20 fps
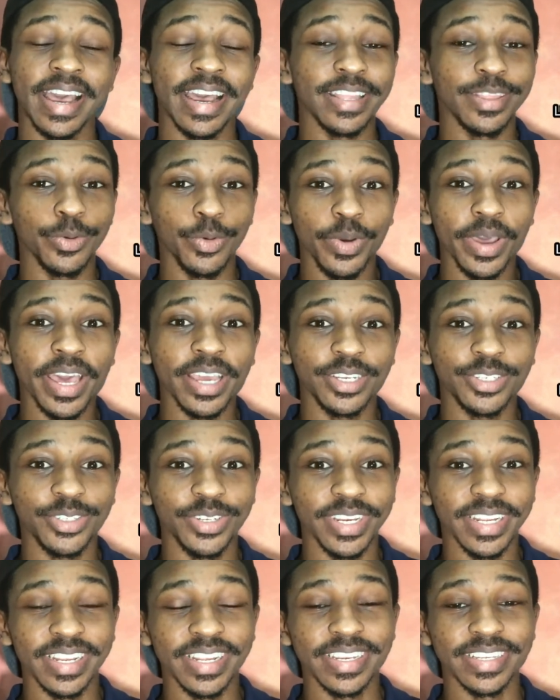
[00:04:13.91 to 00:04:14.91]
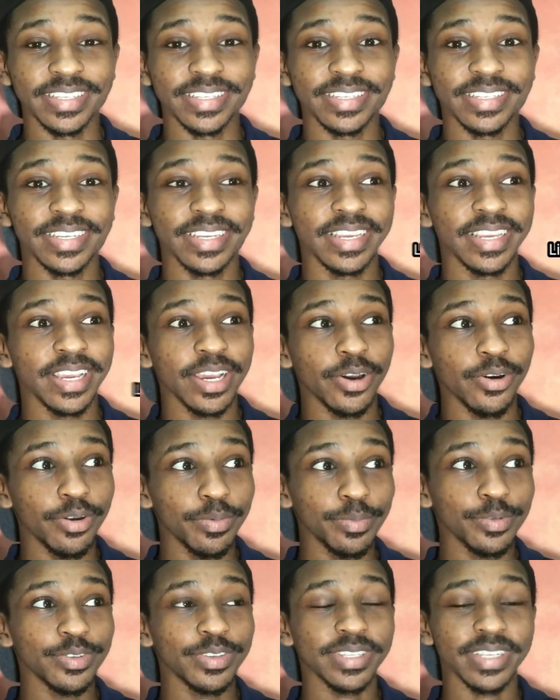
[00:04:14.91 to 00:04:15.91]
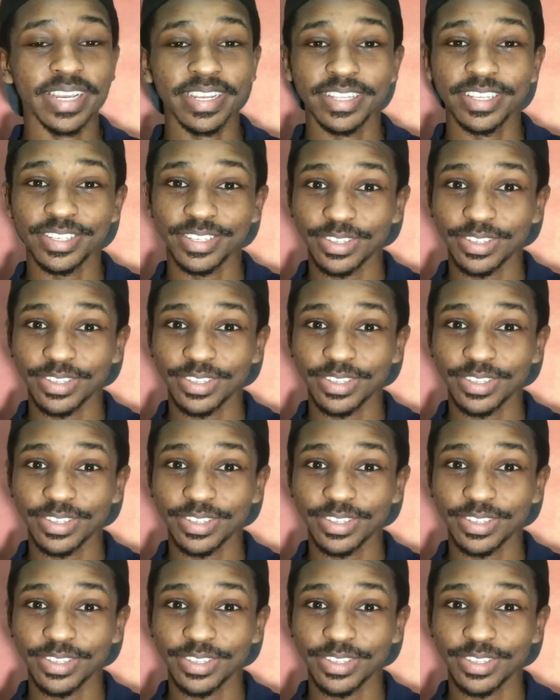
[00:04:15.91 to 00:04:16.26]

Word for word: And the way I trade is almost like